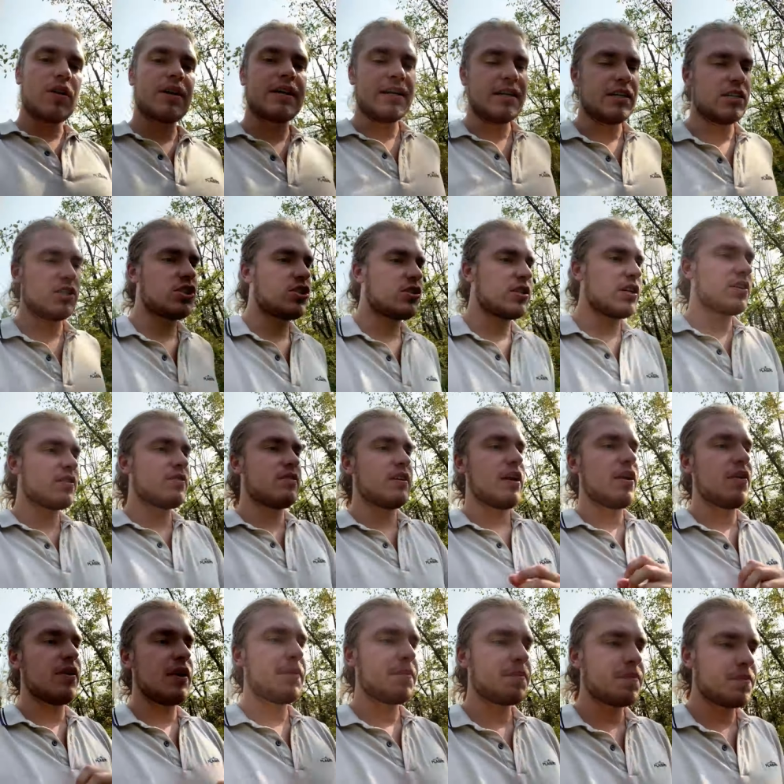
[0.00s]
look into string
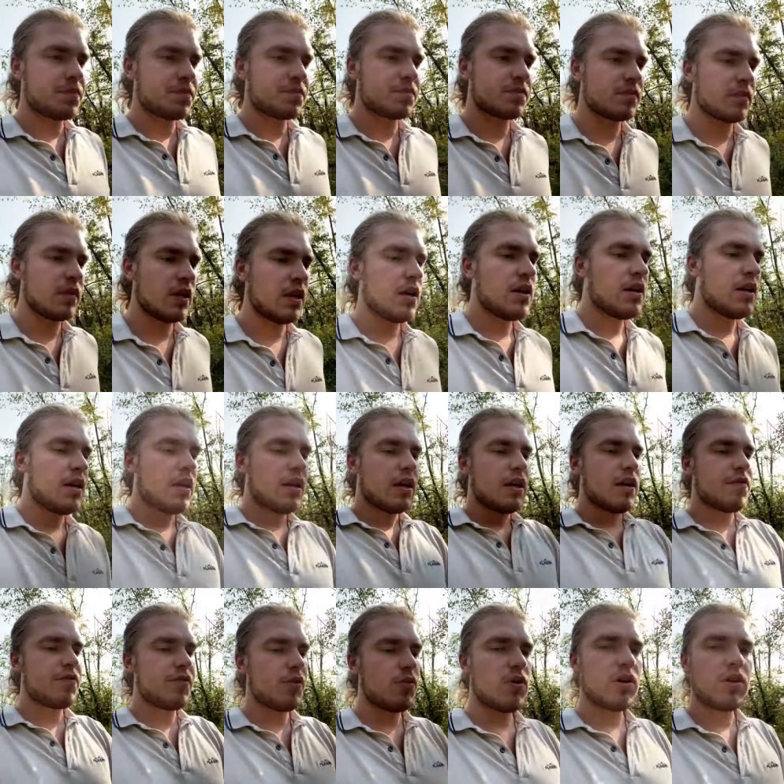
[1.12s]
theory
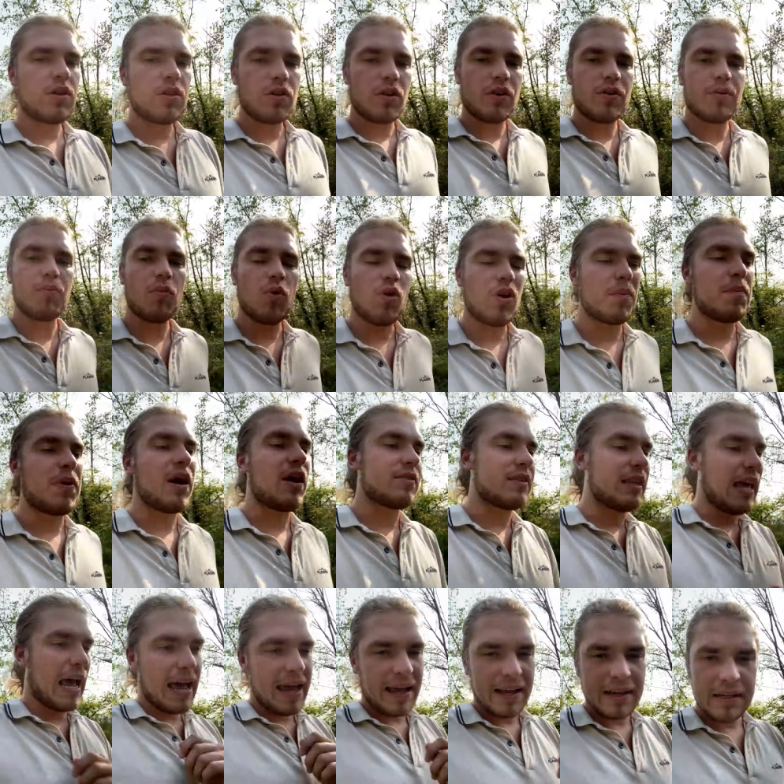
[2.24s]
if you want to learn more about
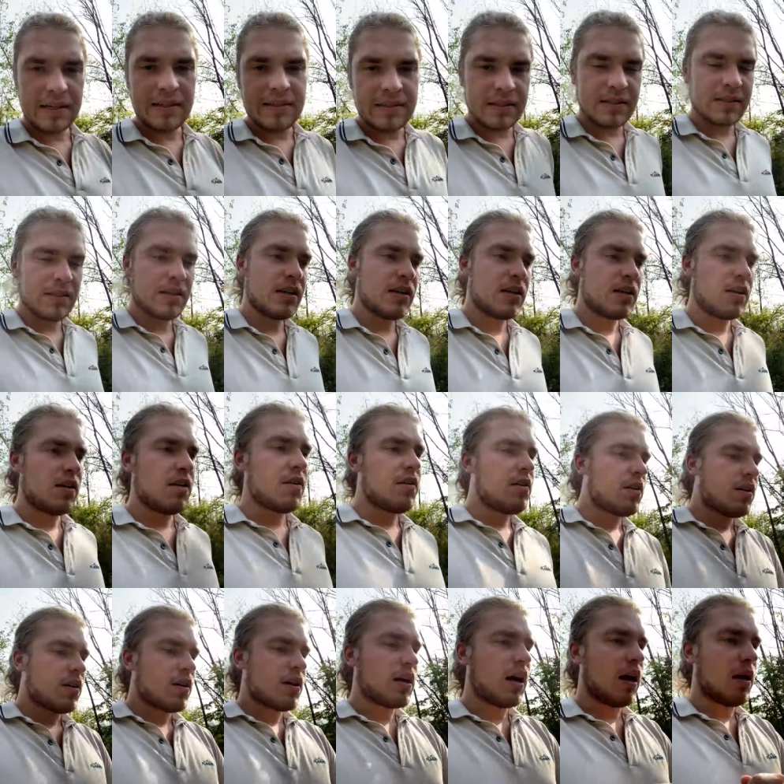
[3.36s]
that
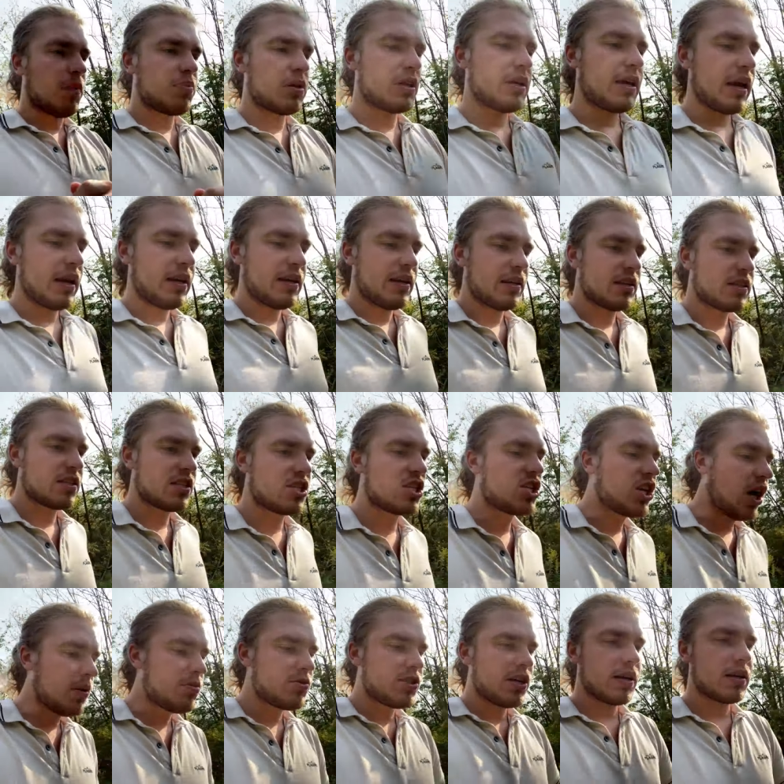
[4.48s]
complicated
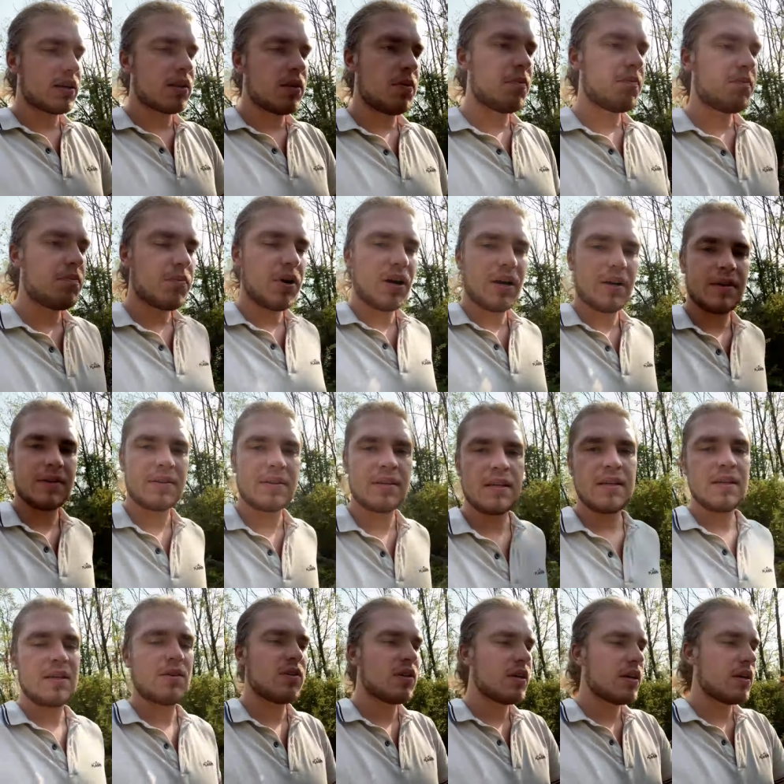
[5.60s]
subject, but
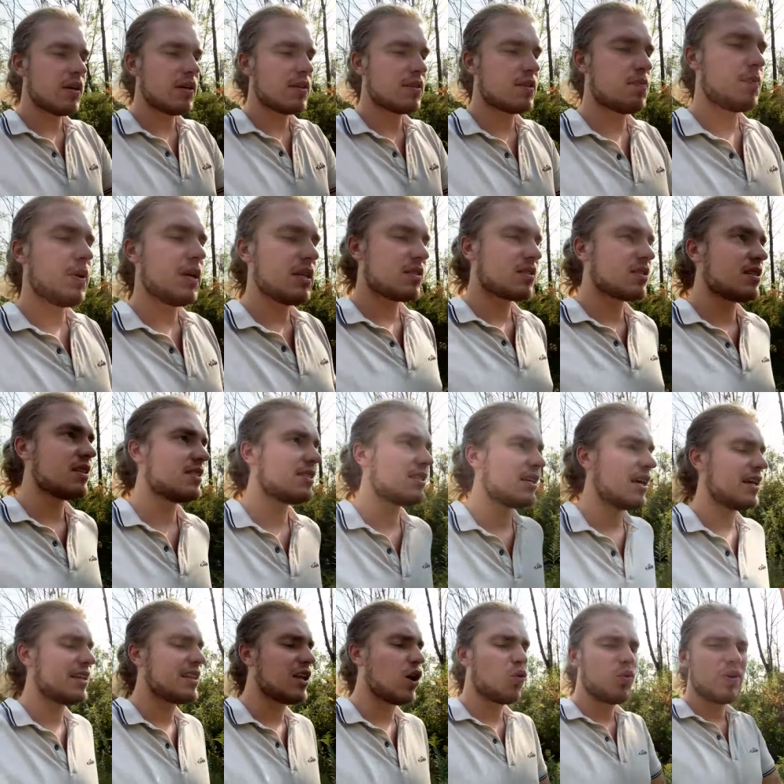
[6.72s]
it's basically
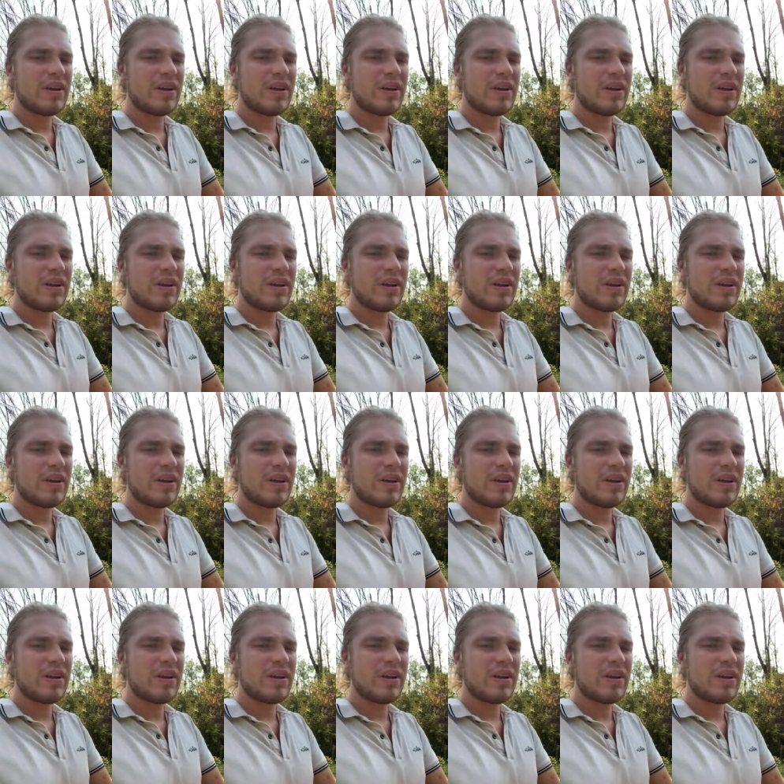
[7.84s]
saying that